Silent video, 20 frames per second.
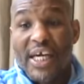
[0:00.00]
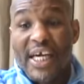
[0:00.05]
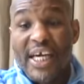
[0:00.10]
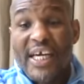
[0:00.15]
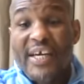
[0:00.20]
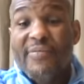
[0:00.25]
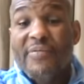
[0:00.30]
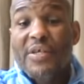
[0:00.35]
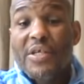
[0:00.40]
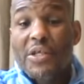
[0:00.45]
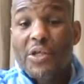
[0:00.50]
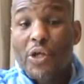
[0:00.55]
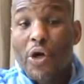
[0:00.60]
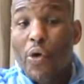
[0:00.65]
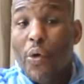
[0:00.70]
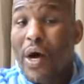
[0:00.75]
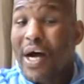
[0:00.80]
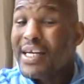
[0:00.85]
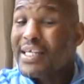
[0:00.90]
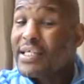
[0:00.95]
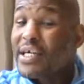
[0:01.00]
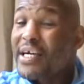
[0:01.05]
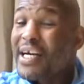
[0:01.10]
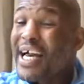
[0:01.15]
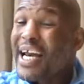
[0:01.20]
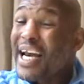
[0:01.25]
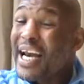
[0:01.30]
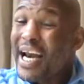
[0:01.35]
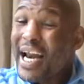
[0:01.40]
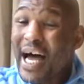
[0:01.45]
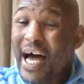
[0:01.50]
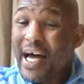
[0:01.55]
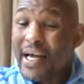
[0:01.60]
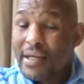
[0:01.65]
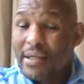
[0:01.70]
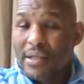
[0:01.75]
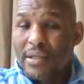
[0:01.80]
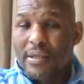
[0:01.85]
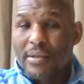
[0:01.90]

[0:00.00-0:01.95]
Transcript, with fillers: even though I'd done a lot